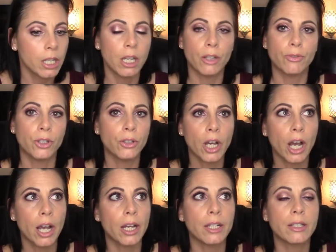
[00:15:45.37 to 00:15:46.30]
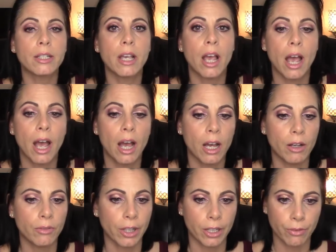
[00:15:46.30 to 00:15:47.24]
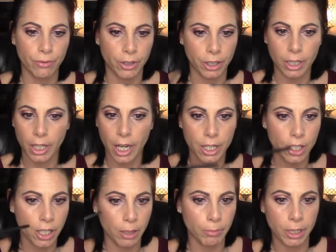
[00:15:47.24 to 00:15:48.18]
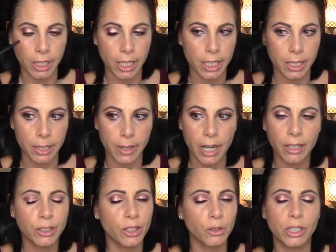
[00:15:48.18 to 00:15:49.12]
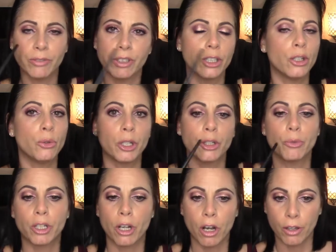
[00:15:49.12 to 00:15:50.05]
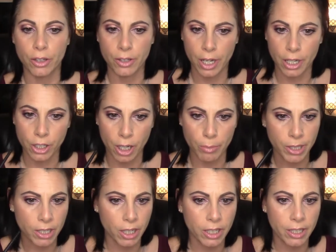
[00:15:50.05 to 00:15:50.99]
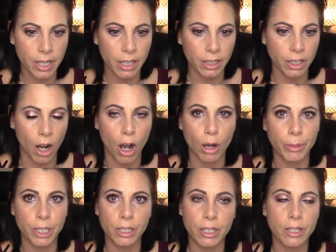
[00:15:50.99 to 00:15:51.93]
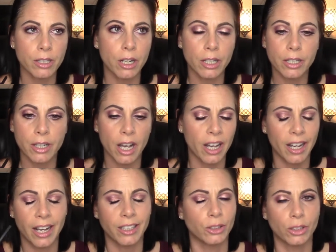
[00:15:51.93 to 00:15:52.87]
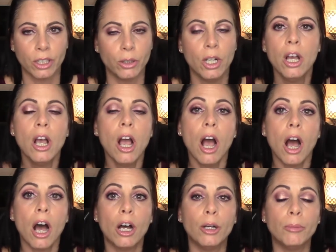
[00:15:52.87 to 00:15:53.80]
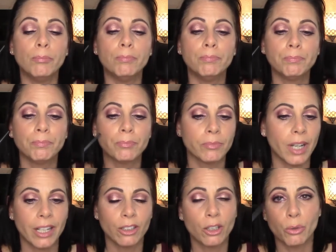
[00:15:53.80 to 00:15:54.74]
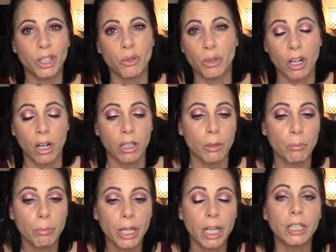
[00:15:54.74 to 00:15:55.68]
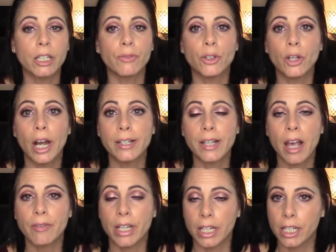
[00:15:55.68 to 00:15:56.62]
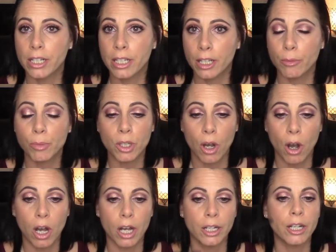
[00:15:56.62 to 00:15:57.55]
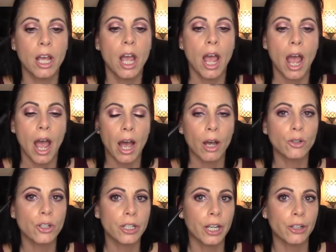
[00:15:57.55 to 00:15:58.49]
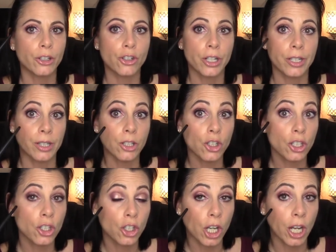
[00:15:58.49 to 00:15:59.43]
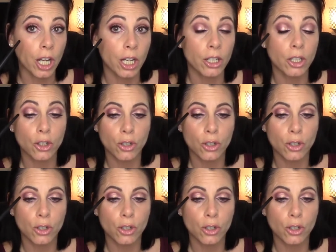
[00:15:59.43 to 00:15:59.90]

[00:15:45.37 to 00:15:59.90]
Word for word: if you guys have like funky eye shape like I do, I don't even know what you would call this eye shape. It's not exactly almond. It's not exactly, I don't know. Um, I don't know what you would call it. But if you guys have any tips on how to get your transition shade